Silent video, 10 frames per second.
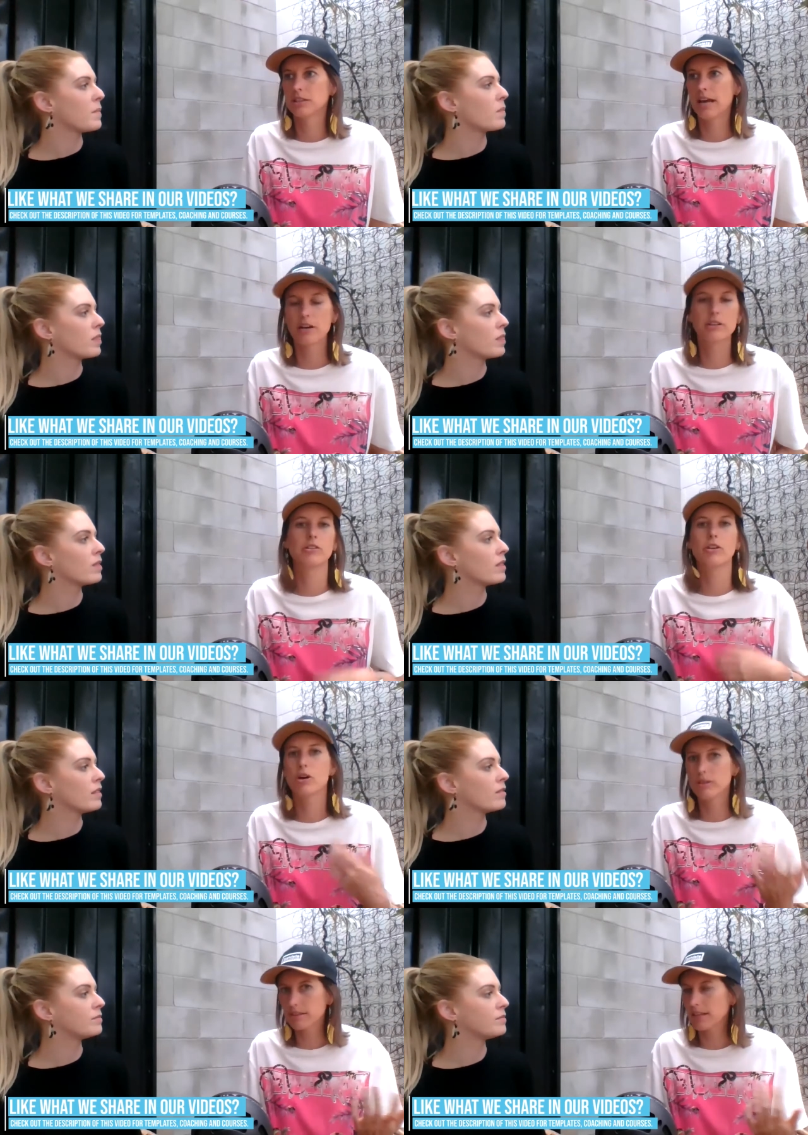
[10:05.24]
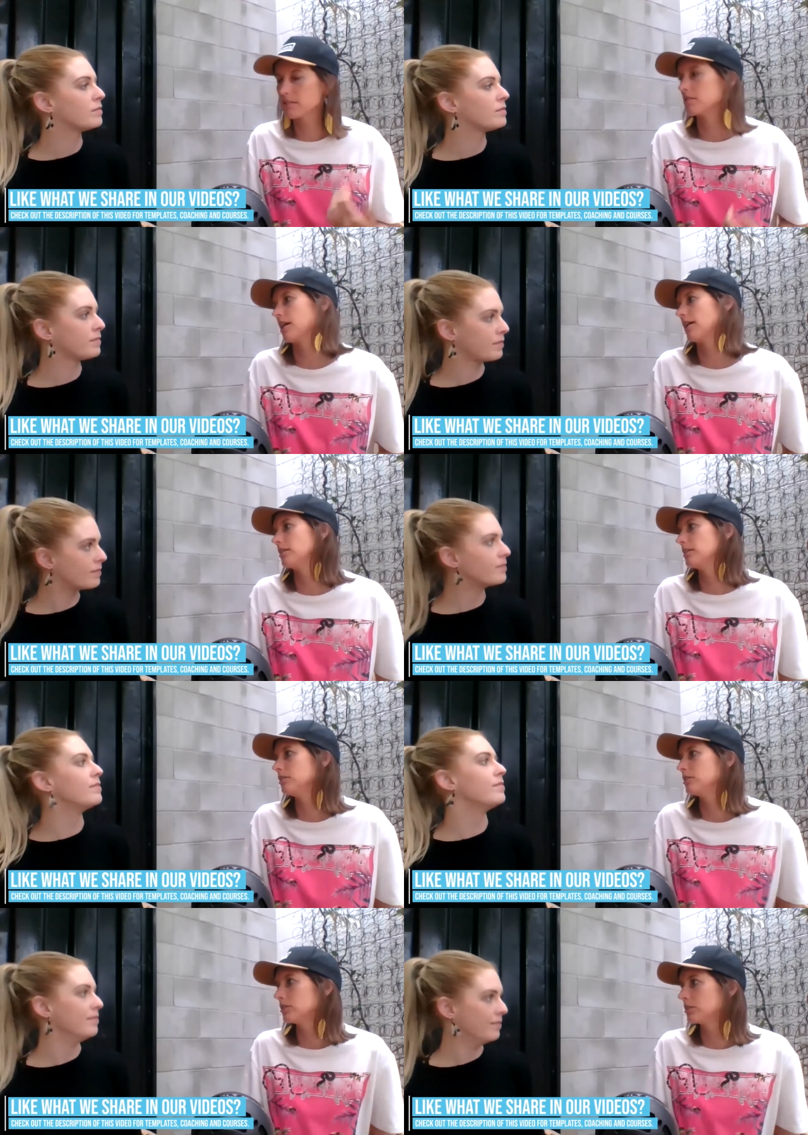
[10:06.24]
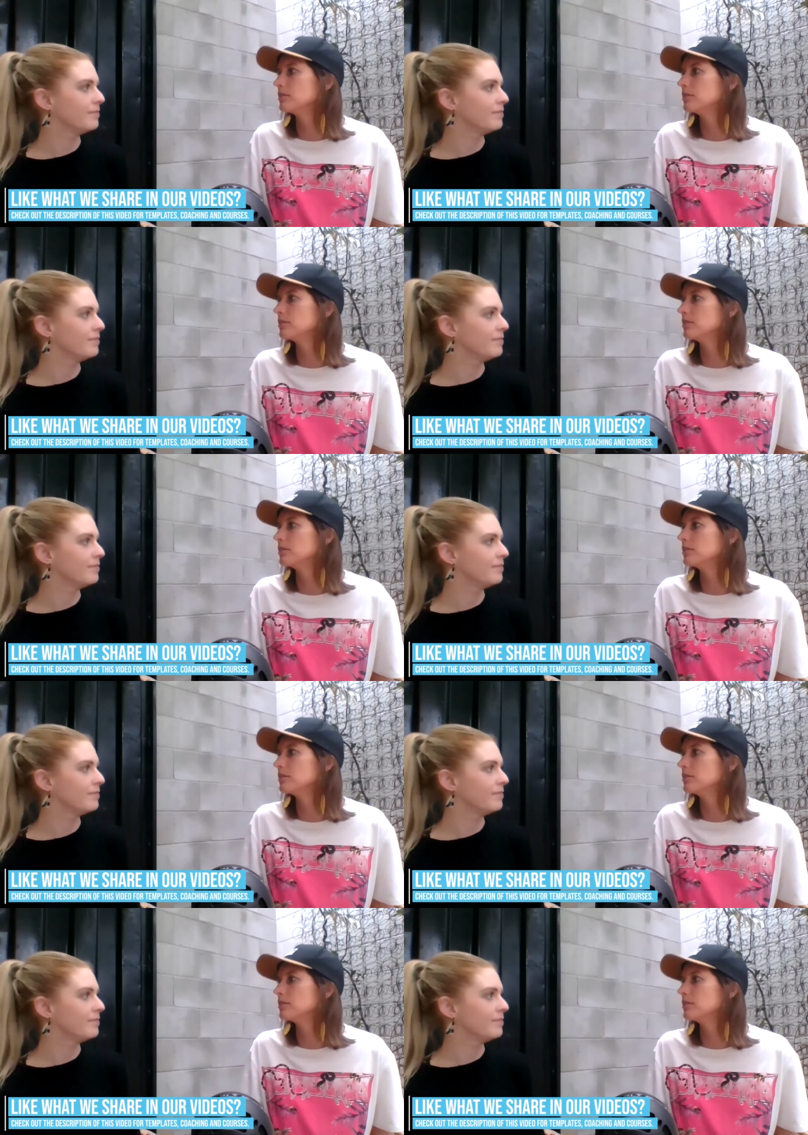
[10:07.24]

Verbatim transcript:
Speaker 1: How do you know that that's a challenge?